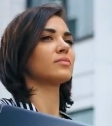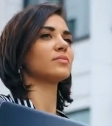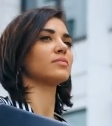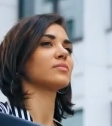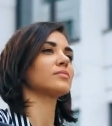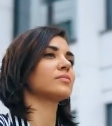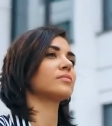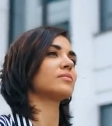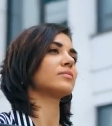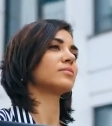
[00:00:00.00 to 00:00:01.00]

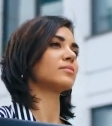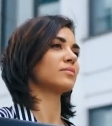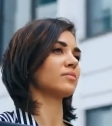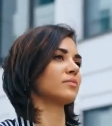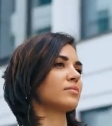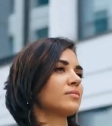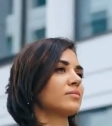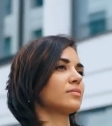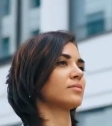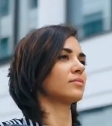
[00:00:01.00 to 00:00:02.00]

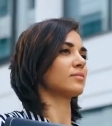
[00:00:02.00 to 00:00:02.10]
Nothing is said.